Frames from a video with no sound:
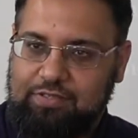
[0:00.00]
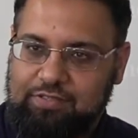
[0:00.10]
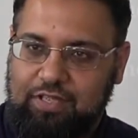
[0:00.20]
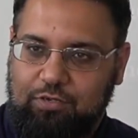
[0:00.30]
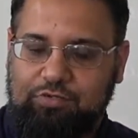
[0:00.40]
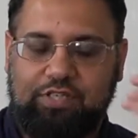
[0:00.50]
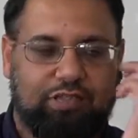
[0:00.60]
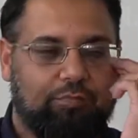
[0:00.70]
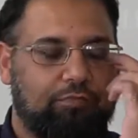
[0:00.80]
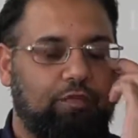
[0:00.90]
that
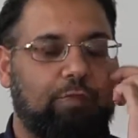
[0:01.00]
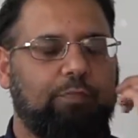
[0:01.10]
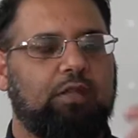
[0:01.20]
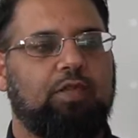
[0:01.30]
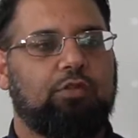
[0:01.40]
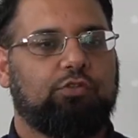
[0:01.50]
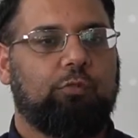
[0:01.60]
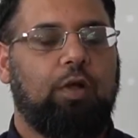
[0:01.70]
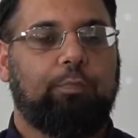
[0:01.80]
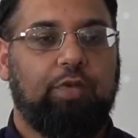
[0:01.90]
conversation, right? So
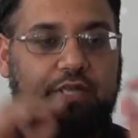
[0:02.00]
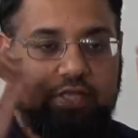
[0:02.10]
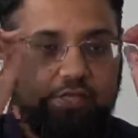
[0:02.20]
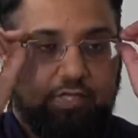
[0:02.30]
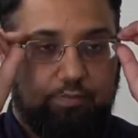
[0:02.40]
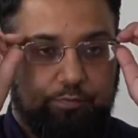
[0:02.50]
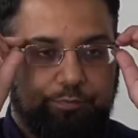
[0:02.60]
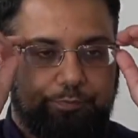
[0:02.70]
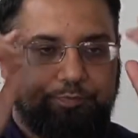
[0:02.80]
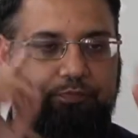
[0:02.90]
my point is,
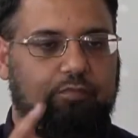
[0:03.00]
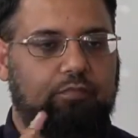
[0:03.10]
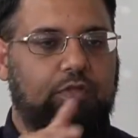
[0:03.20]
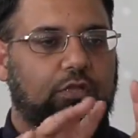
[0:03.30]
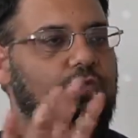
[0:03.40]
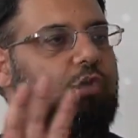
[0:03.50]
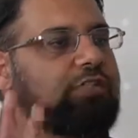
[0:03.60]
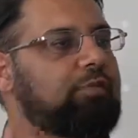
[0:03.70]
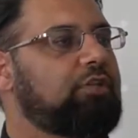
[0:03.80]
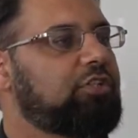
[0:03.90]
you guys
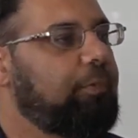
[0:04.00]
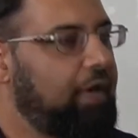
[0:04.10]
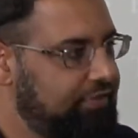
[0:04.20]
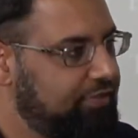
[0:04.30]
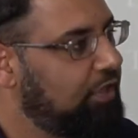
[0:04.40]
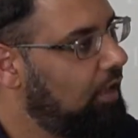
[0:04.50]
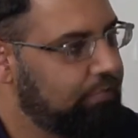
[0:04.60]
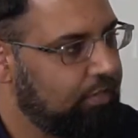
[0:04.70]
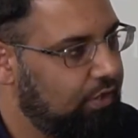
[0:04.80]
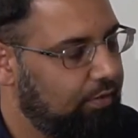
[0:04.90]
are mashallah practicing,
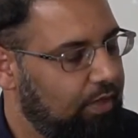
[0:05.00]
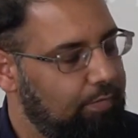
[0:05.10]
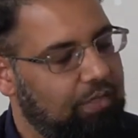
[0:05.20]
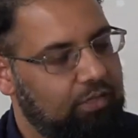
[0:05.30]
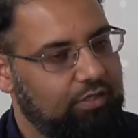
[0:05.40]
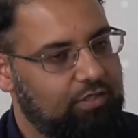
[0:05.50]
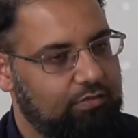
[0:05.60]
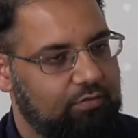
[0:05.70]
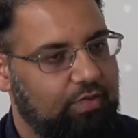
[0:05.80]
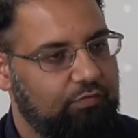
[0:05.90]
alhamdulillah, and may Allah
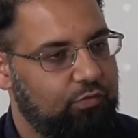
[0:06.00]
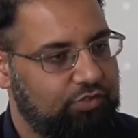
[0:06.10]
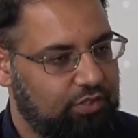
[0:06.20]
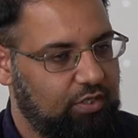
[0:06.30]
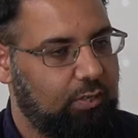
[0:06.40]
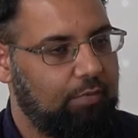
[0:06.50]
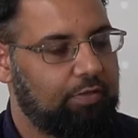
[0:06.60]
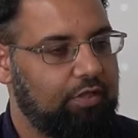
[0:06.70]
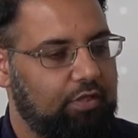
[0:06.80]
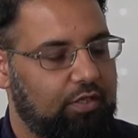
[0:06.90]
give you istiqamah,
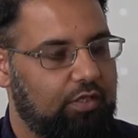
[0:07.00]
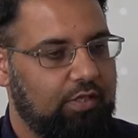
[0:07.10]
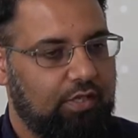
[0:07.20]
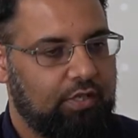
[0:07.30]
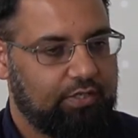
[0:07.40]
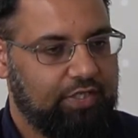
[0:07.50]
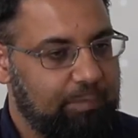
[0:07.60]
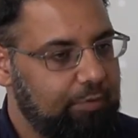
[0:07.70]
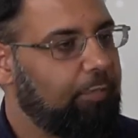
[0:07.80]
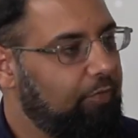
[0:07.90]
may Allah
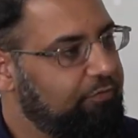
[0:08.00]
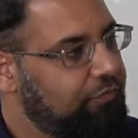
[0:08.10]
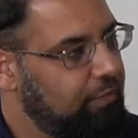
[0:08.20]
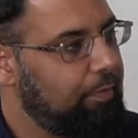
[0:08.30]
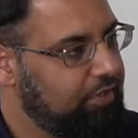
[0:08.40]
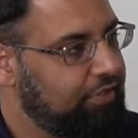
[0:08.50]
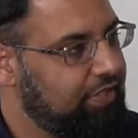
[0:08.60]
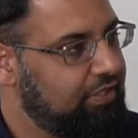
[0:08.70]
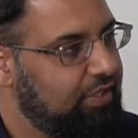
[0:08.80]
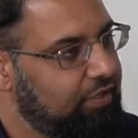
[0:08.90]
keep you firm on the
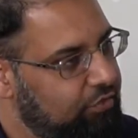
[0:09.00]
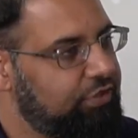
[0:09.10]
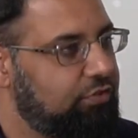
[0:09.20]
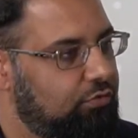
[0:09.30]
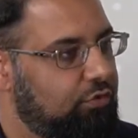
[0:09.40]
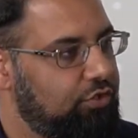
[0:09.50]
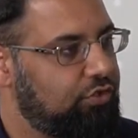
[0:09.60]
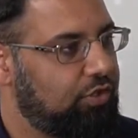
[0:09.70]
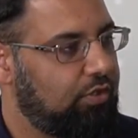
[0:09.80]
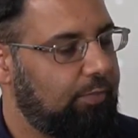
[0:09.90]
deen and increase your knowledge,
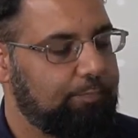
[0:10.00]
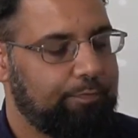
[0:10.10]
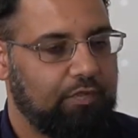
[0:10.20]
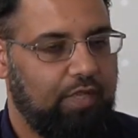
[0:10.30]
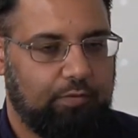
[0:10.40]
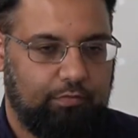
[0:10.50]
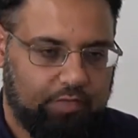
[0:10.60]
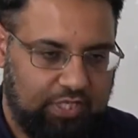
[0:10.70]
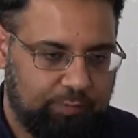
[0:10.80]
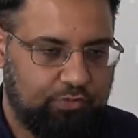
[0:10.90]
inshallah, and
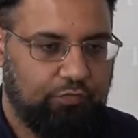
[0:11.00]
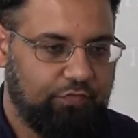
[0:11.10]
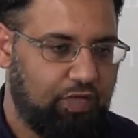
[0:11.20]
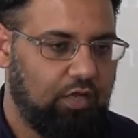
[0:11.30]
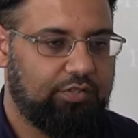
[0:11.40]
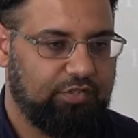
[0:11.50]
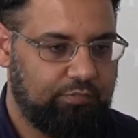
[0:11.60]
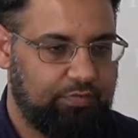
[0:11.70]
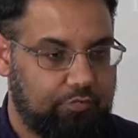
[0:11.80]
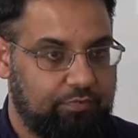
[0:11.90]
keep softening our hearts and
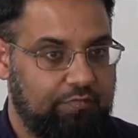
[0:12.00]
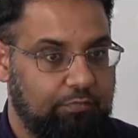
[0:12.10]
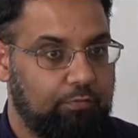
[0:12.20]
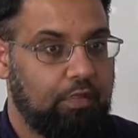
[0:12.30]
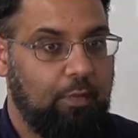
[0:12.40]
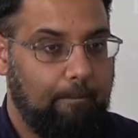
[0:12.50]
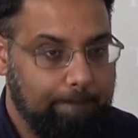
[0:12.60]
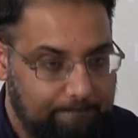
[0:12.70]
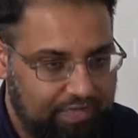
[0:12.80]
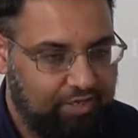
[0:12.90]
become even
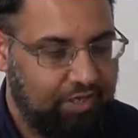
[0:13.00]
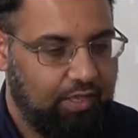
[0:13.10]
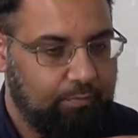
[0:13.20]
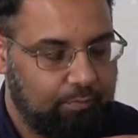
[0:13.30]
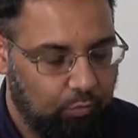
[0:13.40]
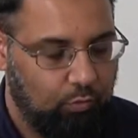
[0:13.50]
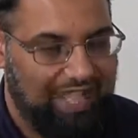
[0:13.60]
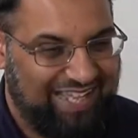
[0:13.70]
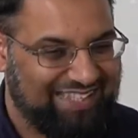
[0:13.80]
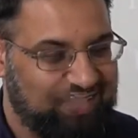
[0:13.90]
better and more
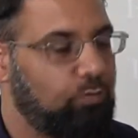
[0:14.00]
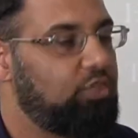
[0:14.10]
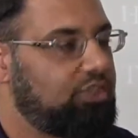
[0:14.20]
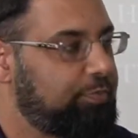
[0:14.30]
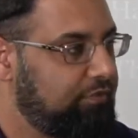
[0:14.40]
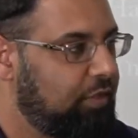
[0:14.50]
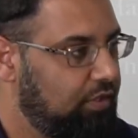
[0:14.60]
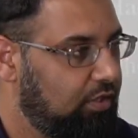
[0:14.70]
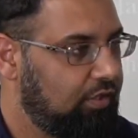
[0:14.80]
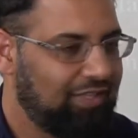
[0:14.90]
excellent worshippers of
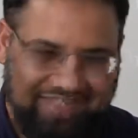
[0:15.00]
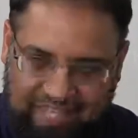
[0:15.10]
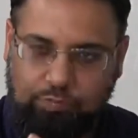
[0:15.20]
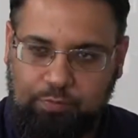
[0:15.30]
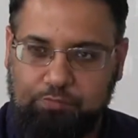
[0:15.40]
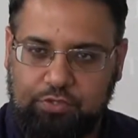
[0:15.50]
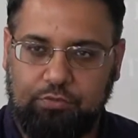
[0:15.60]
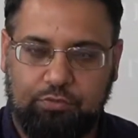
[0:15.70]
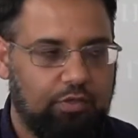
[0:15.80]
Allah. That's what we want to do.